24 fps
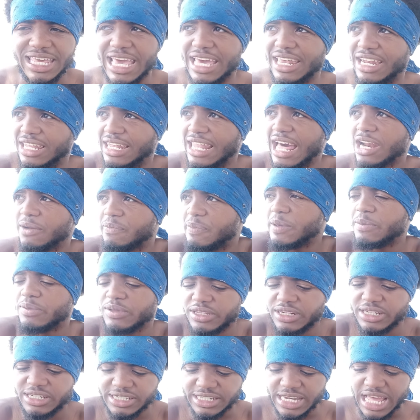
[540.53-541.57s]
And a lot of people
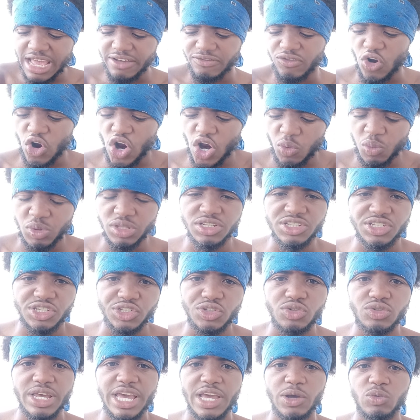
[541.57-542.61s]
in this life aren't willing to
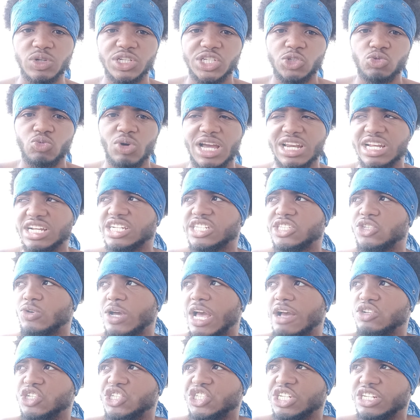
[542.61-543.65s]
do that, which is why they still
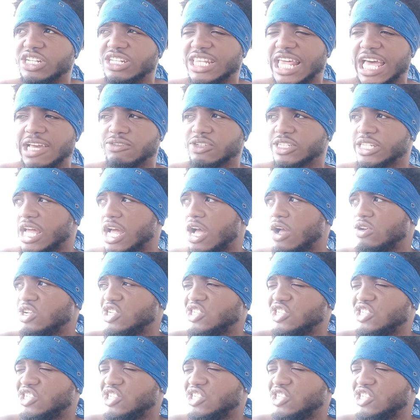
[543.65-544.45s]
have a shitty lifestyle,